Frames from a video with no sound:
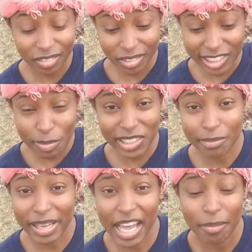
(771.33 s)
This
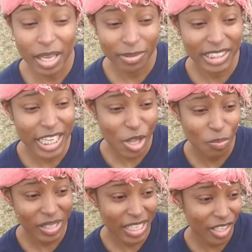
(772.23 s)
person may not be able to help
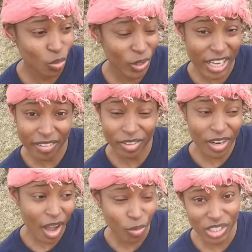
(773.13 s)
me in whatever
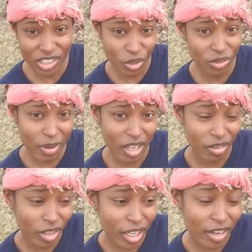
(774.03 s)
I want to do with my
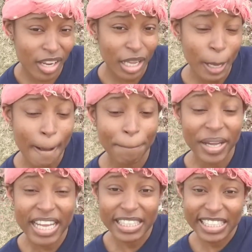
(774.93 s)
career,
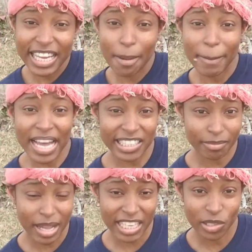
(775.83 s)
but at least I
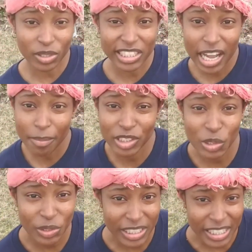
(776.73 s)
maximize on this
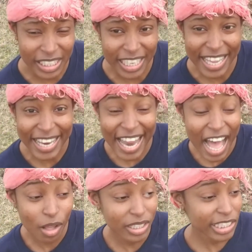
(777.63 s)
opportunity, and
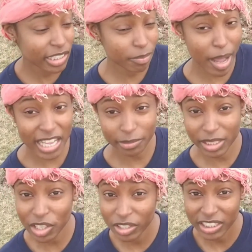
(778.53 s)
now this could
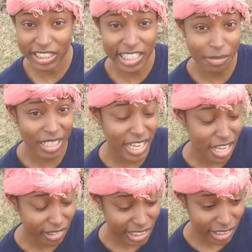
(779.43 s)
possibly turn into something
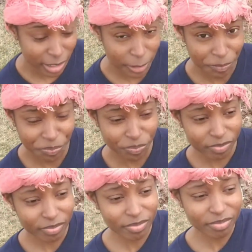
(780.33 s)
else.
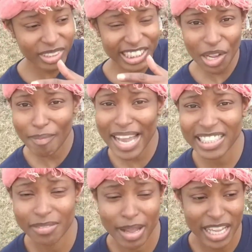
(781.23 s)
So
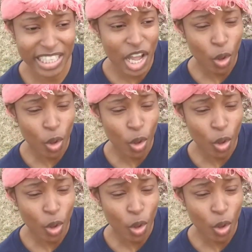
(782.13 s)
maximize.